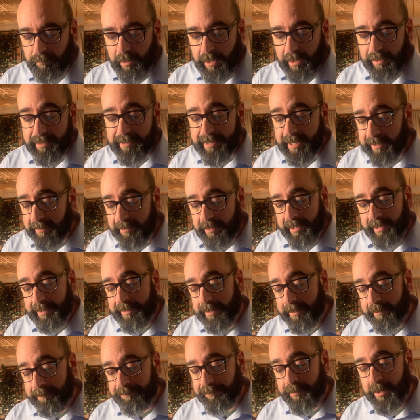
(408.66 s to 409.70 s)
Second thing I
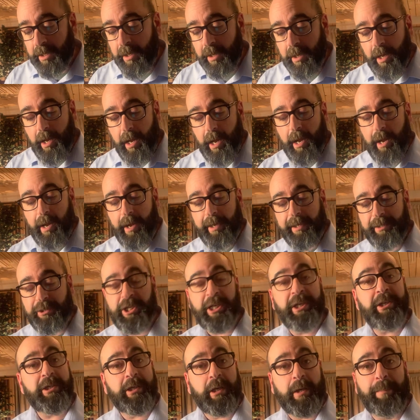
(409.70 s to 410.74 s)
did, I uh,
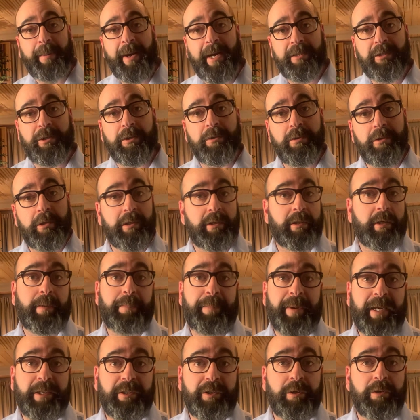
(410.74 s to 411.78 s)
changed the capacitors because the
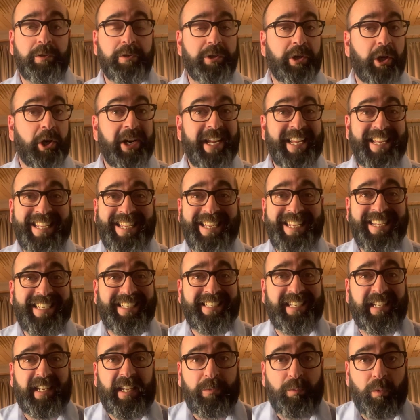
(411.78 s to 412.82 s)
capacitors are
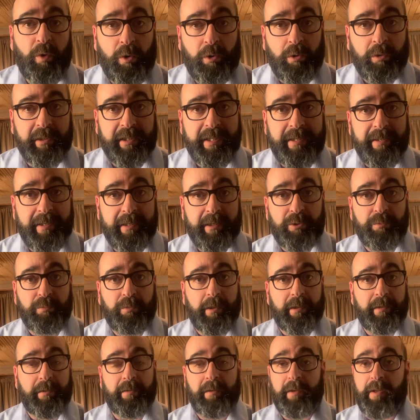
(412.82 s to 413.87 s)
easily rolled in this
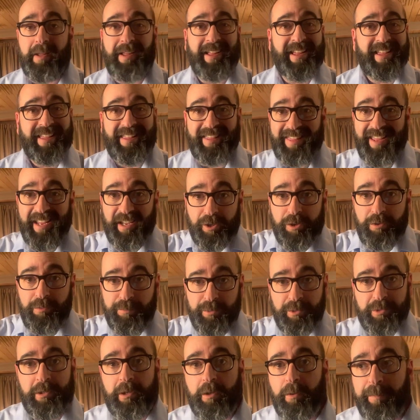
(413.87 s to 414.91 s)
one. Thank you,
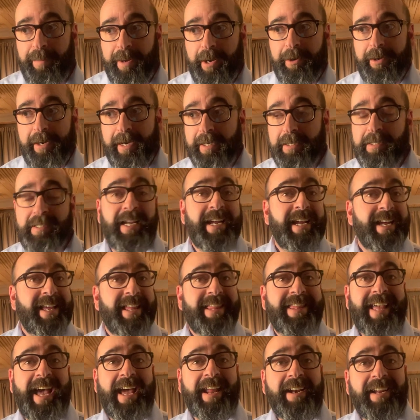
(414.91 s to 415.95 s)
Musical Paradise.
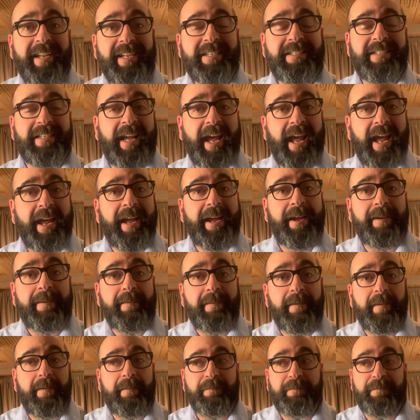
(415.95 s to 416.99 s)
That is a
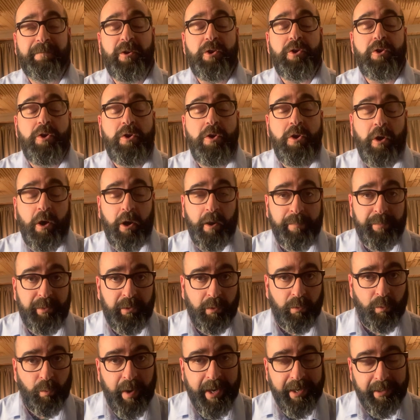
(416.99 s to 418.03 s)

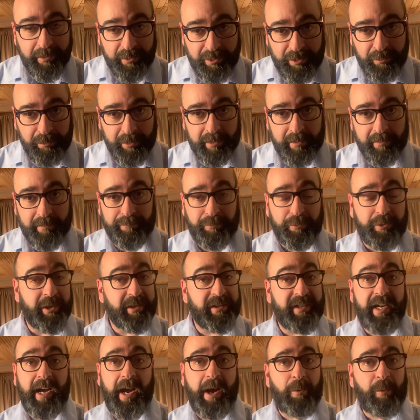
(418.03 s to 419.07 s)
phenomenal way to do it. For
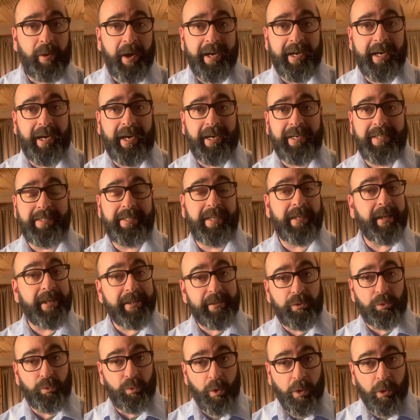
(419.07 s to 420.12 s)
DIY guys that like
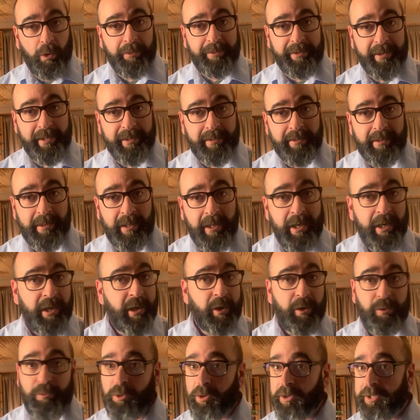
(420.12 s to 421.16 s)
to roll things,
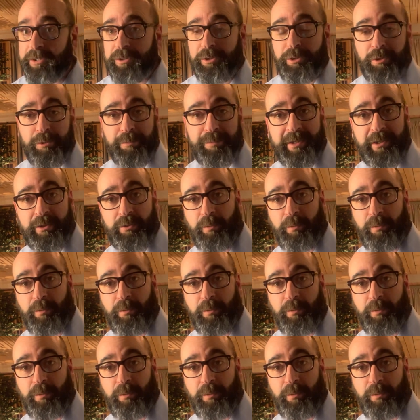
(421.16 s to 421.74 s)
rolling tubes is